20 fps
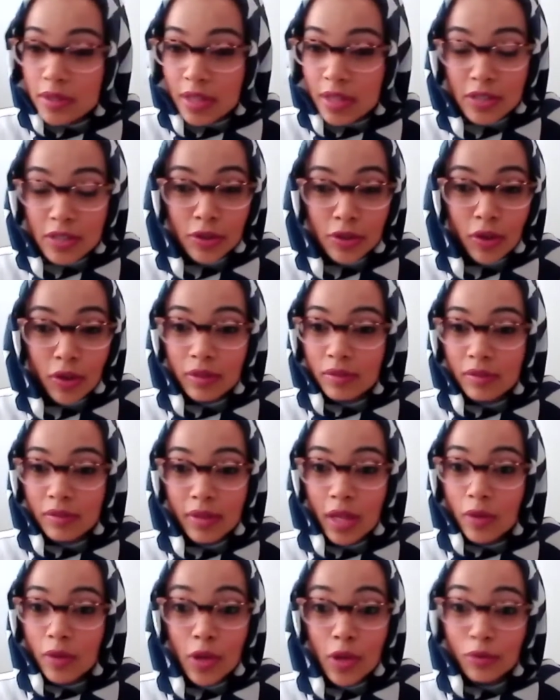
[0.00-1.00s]
that
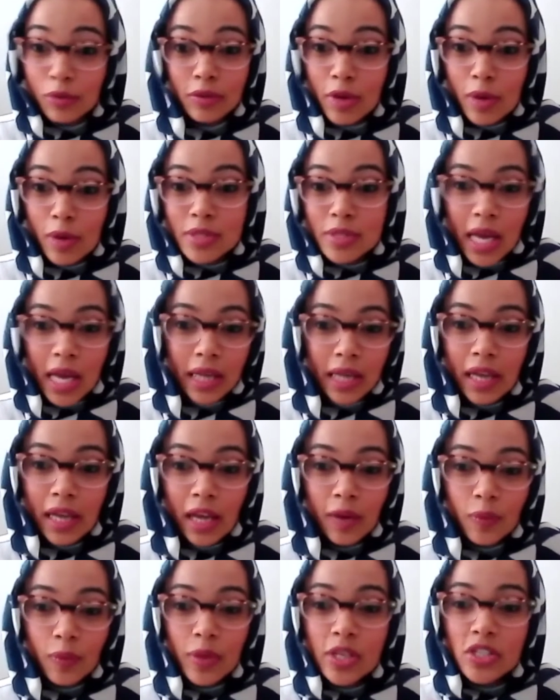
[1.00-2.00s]
don't know sign
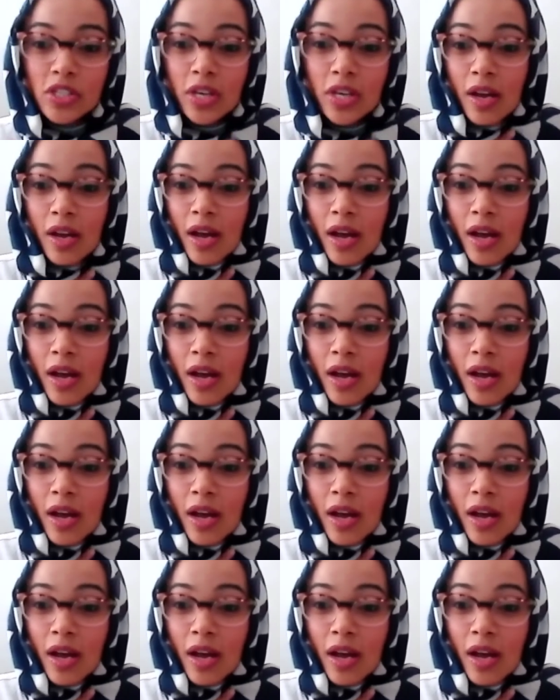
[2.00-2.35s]
language,